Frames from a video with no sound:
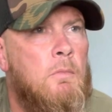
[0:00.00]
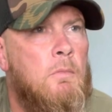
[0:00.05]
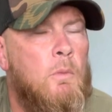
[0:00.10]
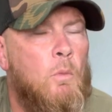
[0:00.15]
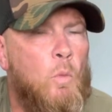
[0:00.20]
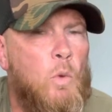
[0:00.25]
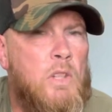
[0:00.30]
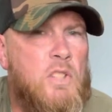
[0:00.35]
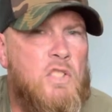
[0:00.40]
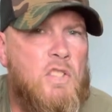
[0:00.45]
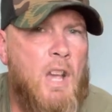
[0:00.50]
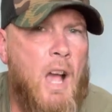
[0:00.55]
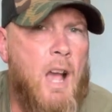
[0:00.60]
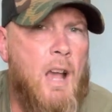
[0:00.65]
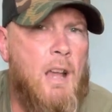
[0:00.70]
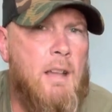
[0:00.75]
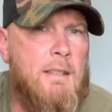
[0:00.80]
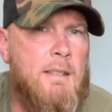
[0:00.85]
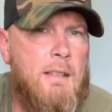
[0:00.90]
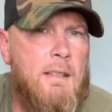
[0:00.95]
with
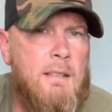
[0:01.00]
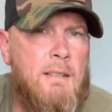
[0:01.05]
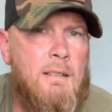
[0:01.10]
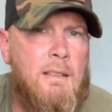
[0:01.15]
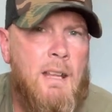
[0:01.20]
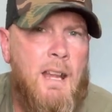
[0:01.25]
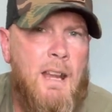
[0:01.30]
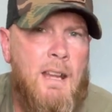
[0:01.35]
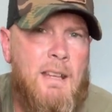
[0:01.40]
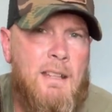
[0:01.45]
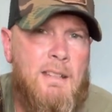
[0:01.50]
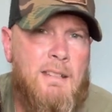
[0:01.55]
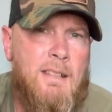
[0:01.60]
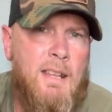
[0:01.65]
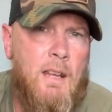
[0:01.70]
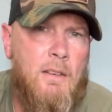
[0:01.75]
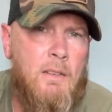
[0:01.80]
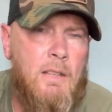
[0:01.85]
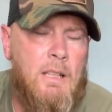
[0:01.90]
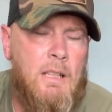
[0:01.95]
sizing, and
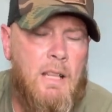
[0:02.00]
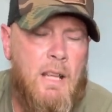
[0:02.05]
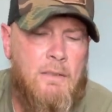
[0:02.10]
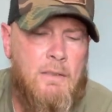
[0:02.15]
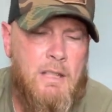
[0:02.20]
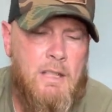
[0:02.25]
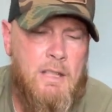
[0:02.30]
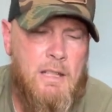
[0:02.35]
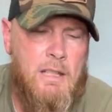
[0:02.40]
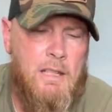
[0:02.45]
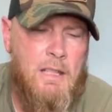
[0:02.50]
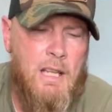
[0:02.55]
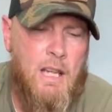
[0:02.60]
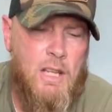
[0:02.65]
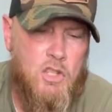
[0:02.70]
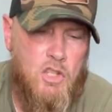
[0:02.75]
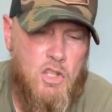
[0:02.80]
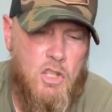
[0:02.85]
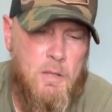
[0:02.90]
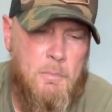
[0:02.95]
instead of an 11D, I
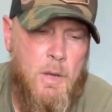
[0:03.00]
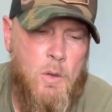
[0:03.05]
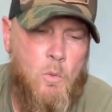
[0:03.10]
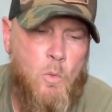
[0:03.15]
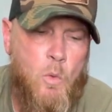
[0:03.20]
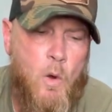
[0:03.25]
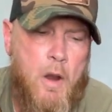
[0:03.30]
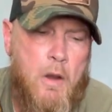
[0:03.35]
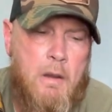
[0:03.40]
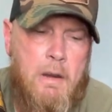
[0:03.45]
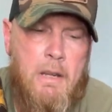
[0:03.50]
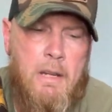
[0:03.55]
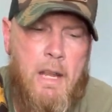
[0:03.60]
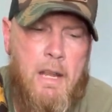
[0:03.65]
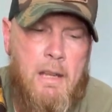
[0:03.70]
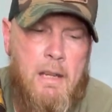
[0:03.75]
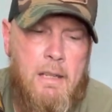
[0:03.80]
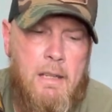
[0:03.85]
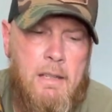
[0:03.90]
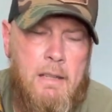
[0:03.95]
should have been wearing
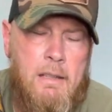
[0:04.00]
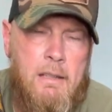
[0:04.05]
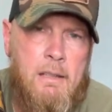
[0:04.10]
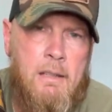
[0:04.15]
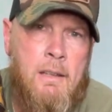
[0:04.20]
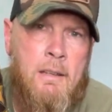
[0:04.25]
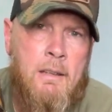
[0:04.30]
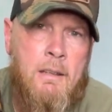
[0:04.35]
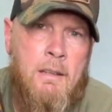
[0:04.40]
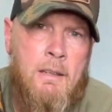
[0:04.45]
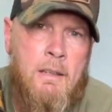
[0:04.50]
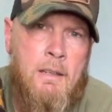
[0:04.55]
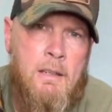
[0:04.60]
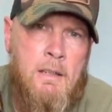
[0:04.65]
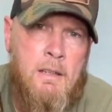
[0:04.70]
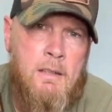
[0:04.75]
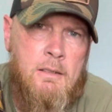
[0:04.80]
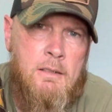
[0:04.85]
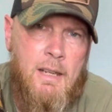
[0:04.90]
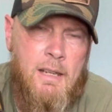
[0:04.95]
a
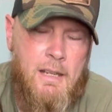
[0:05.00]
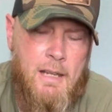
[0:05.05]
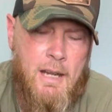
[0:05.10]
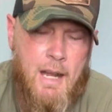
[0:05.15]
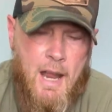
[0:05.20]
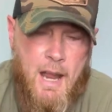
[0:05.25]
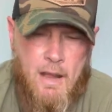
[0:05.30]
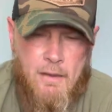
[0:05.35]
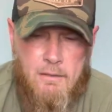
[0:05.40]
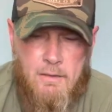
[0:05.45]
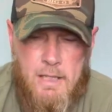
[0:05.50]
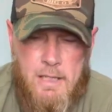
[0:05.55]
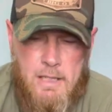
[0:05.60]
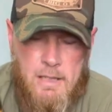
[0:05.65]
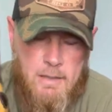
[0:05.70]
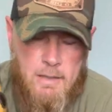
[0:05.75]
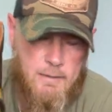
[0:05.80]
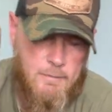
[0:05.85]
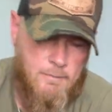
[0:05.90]
10.5 E.